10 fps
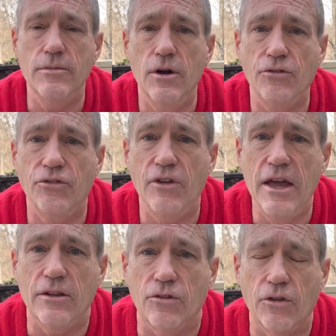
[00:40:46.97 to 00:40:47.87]
your
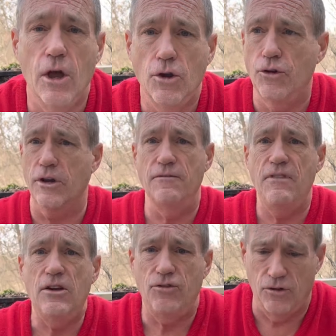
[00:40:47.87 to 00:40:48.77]
sins, to
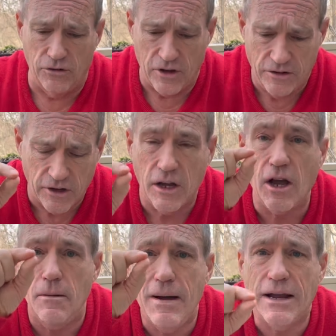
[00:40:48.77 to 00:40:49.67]
confess your sins and
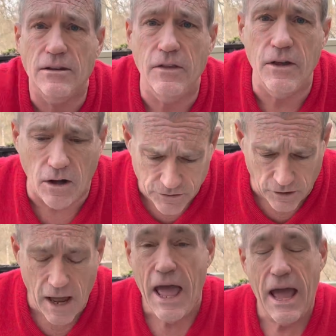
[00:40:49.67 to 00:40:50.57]
come back to the
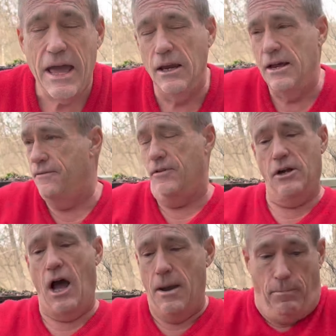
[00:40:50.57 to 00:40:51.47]
altar and live for
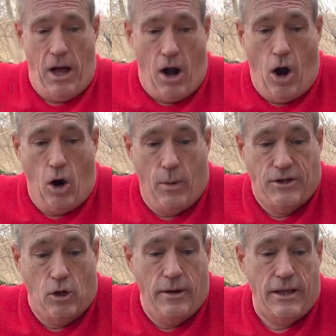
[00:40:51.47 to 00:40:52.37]
God. But are we
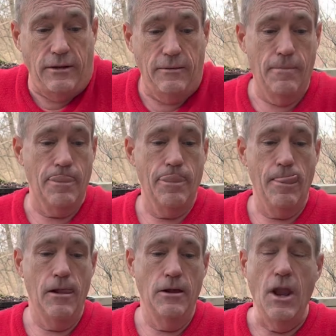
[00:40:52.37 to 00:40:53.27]
doing it?
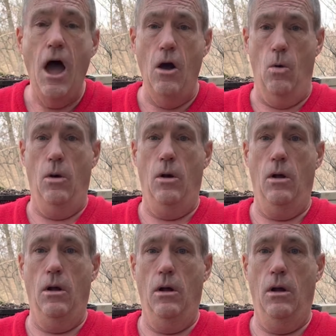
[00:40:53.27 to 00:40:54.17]
No.
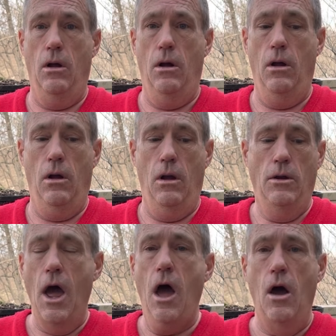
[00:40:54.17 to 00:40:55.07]

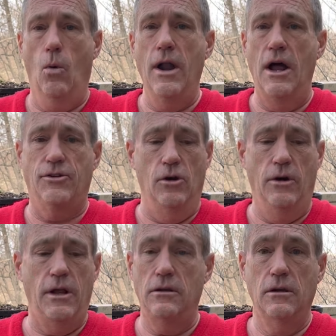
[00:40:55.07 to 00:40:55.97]
No, we're not doing
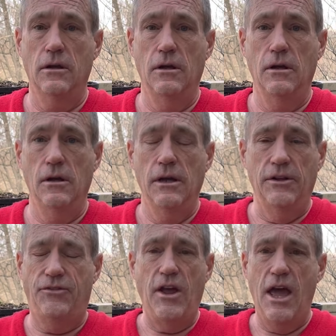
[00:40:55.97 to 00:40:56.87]
it.
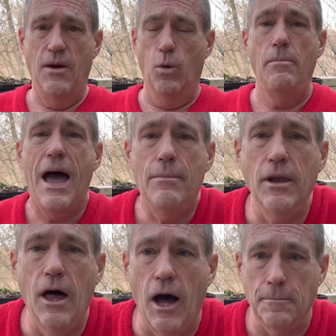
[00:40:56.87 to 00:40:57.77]
Instead, we're
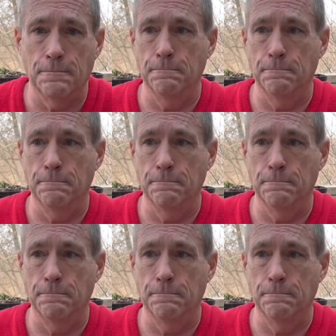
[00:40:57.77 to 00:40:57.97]
Babylon.